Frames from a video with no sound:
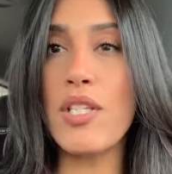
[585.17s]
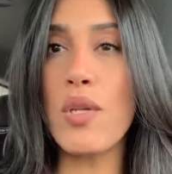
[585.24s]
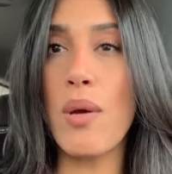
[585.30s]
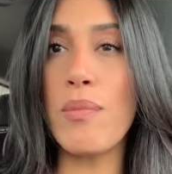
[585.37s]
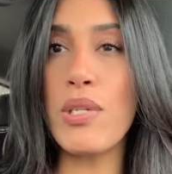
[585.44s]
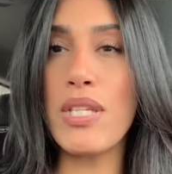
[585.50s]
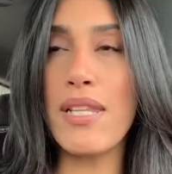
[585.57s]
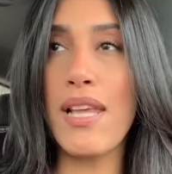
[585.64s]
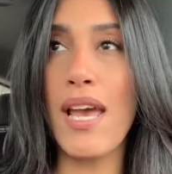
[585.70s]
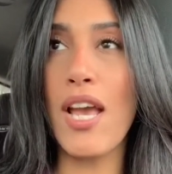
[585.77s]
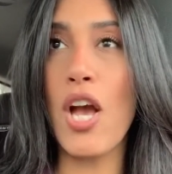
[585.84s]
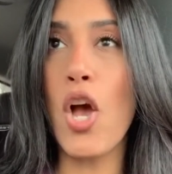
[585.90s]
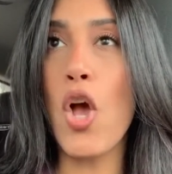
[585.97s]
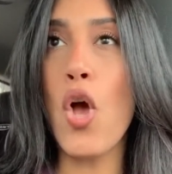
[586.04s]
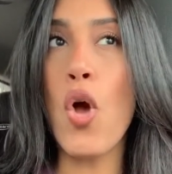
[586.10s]
So I'm just
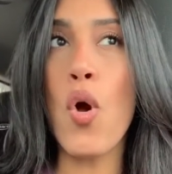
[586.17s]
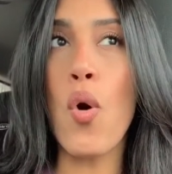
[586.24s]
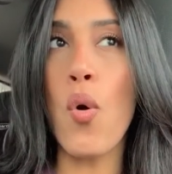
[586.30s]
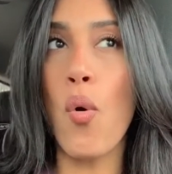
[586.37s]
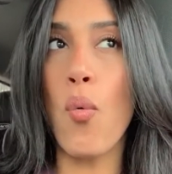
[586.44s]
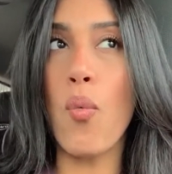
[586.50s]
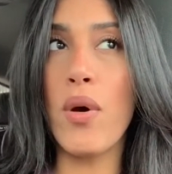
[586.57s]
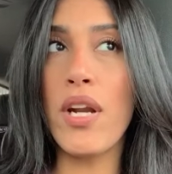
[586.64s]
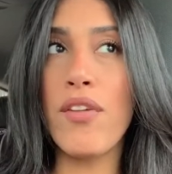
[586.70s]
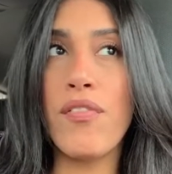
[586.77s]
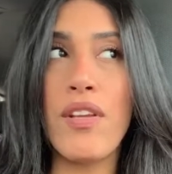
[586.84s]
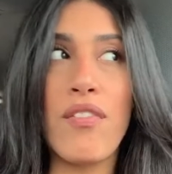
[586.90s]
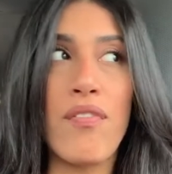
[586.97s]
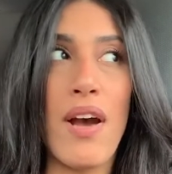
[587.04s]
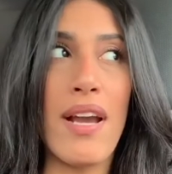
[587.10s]
like, what if
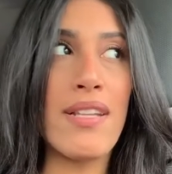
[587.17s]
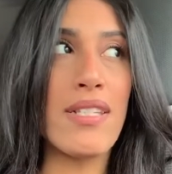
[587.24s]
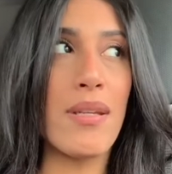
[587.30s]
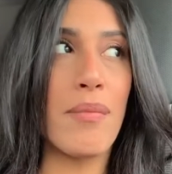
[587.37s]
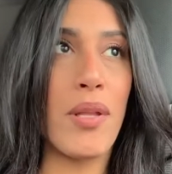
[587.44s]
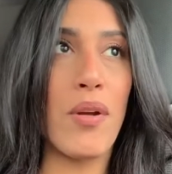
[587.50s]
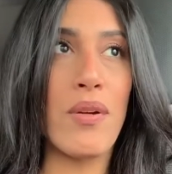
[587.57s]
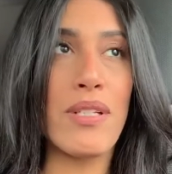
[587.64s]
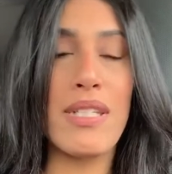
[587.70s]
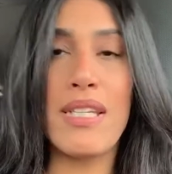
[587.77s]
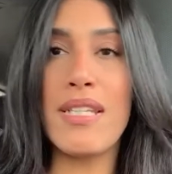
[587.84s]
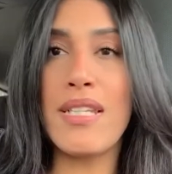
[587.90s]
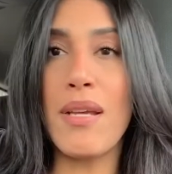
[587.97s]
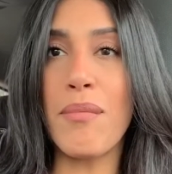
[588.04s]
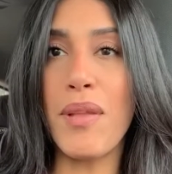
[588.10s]
he finds something or
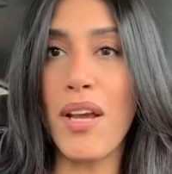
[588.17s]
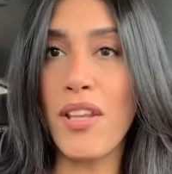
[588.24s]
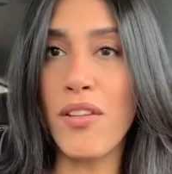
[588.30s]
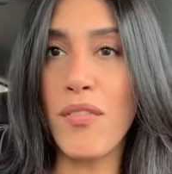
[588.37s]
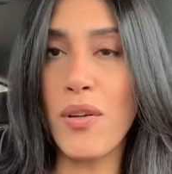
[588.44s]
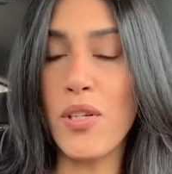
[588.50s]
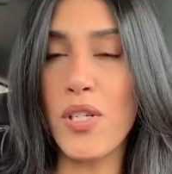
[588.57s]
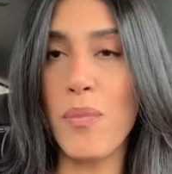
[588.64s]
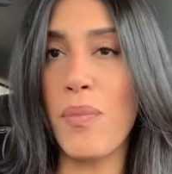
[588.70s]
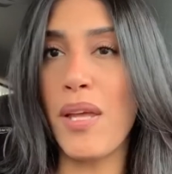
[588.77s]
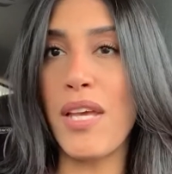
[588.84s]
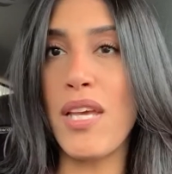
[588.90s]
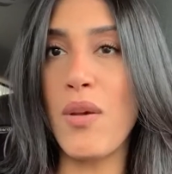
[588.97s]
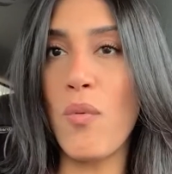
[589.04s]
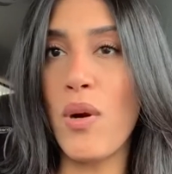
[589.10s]
sees something on the field trip that
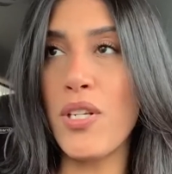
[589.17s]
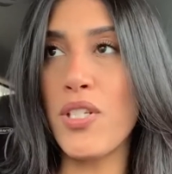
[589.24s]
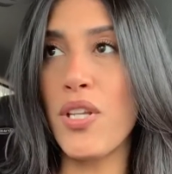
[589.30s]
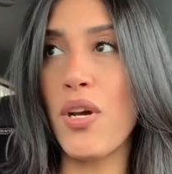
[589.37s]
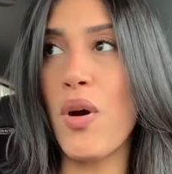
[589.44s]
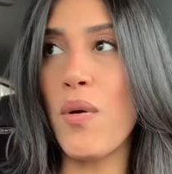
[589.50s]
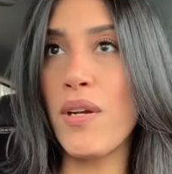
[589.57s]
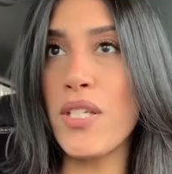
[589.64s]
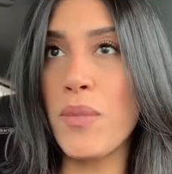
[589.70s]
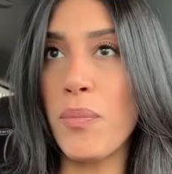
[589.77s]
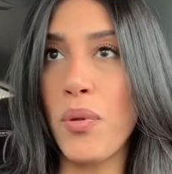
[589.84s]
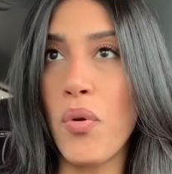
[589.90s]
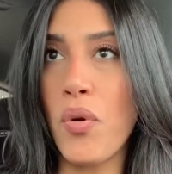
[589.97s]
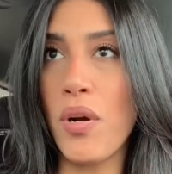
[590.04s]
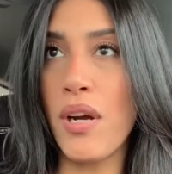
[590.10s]
he wants to go
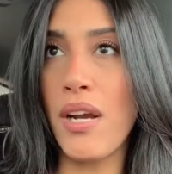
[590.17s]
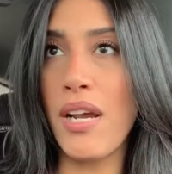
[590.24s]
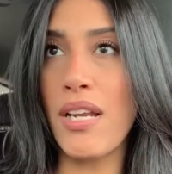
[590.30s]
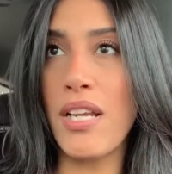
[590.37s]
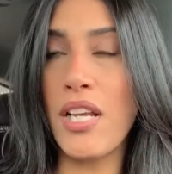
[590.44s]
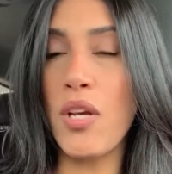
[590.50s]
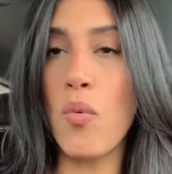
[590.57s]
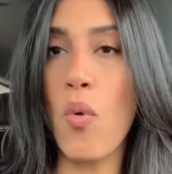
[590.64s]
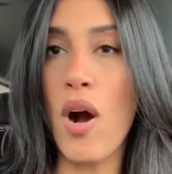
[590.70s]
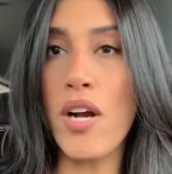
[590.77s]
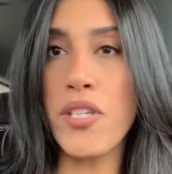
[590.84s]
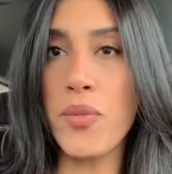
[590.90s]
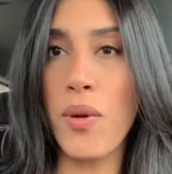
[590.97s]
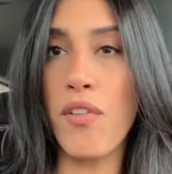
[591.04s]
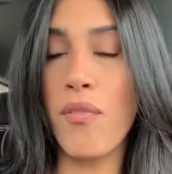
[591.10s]
explore and he
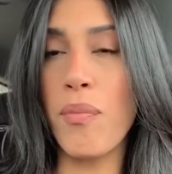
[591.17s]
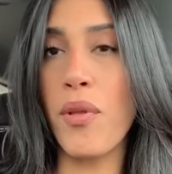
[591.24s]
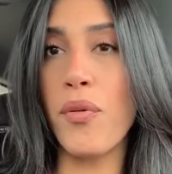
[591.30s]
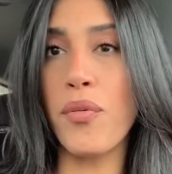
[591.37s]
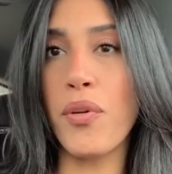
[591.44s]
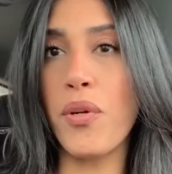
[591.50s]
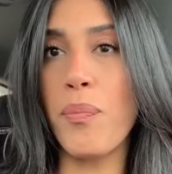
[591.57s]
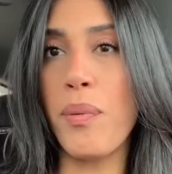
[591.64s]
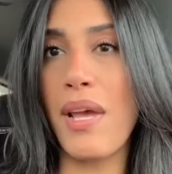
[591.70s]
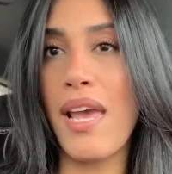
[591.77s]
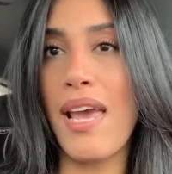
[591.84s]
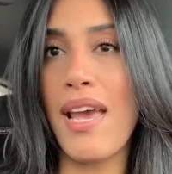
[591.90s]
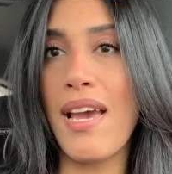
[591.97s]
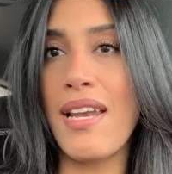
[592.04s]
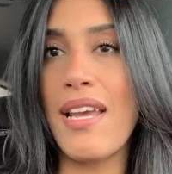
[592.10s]
walks away from the group
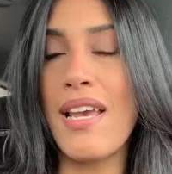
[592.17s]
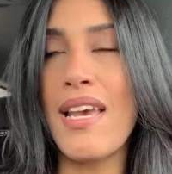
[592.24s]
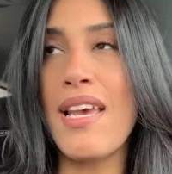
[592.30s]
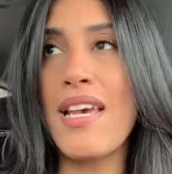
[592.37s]
and